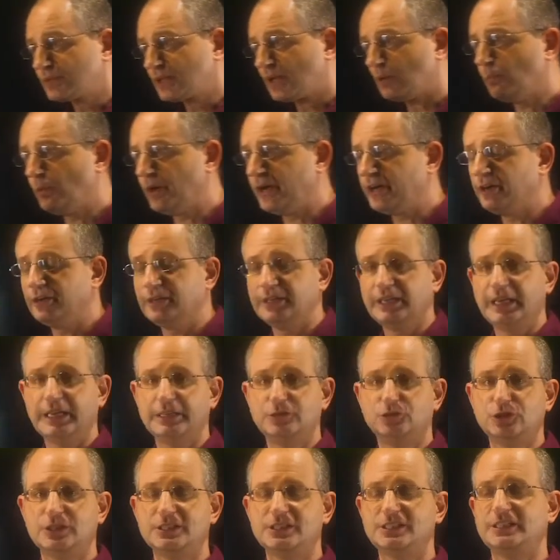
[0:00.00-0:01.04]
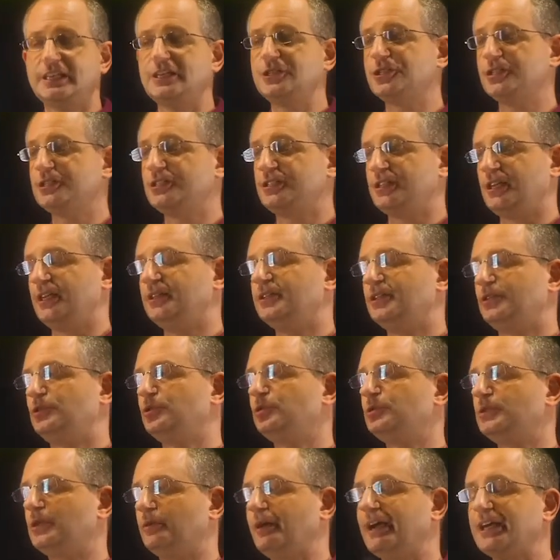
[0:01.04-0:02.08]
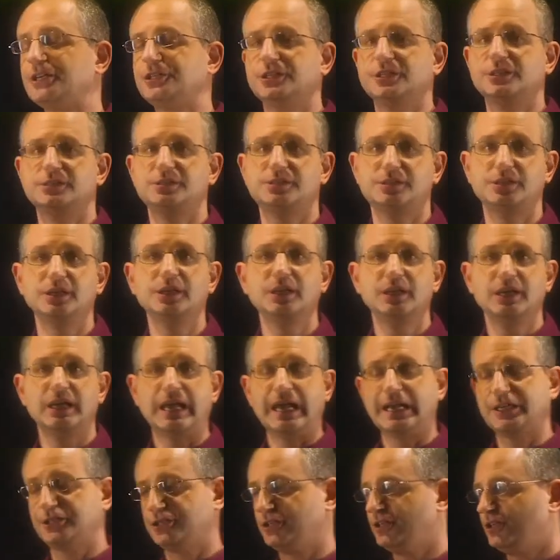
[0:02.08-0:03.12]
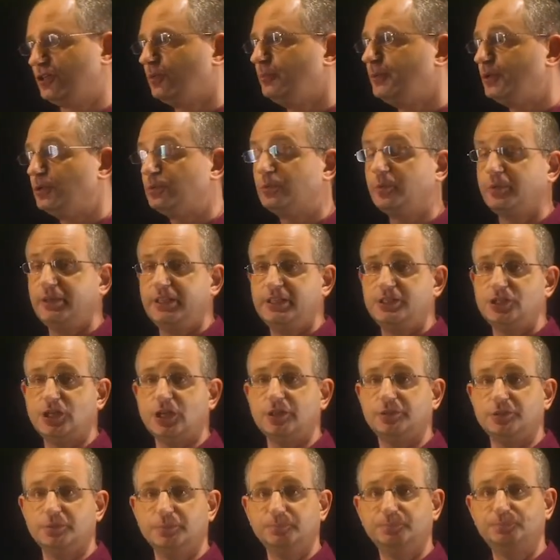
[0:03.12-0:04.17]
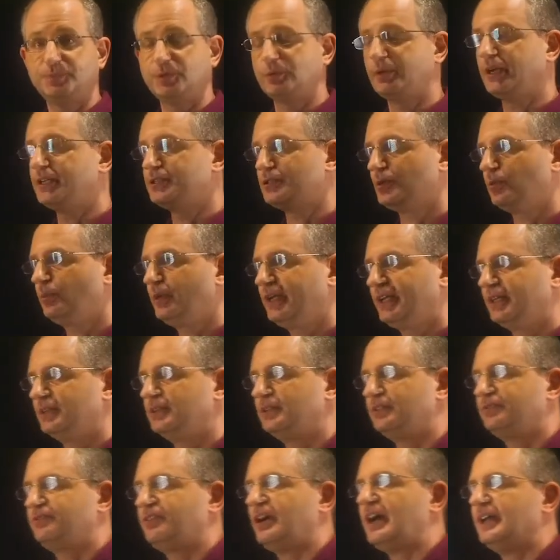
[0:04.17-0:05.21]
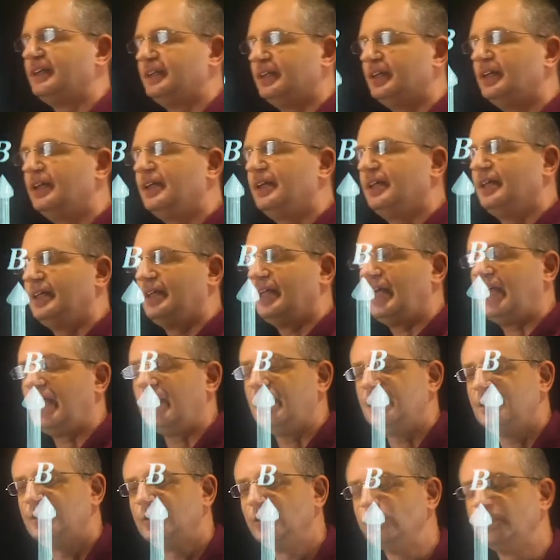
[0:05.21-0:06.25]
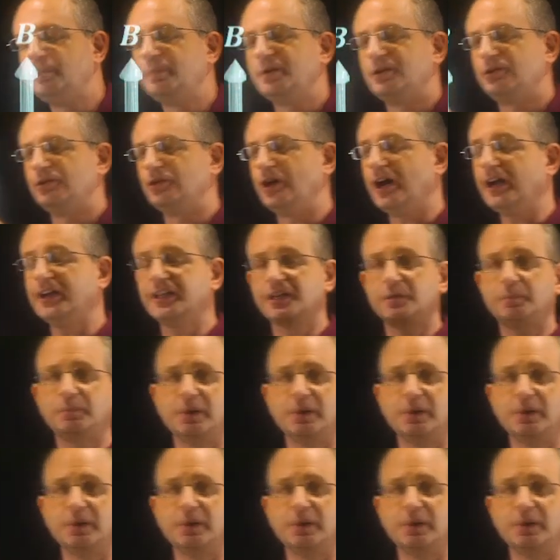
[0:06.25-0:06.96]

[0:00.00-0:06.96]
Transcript: where translations in the two directions actually commute with each other. Okay, so we can define a new periodic